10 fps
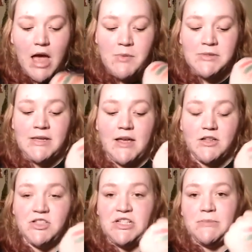I will say
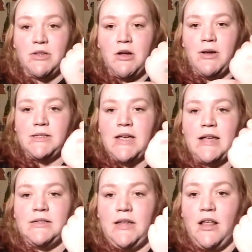that shimmer though
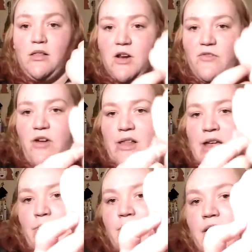has a lot of
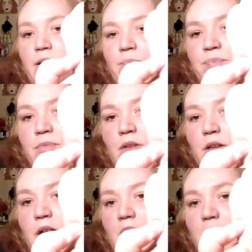fallout with it.
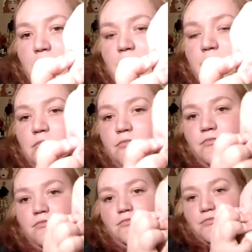I
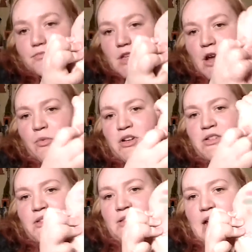wish
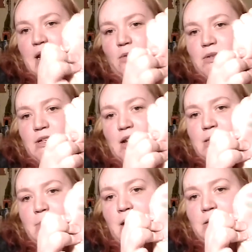this lighting wasn't as
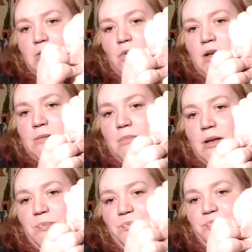bad as it was, but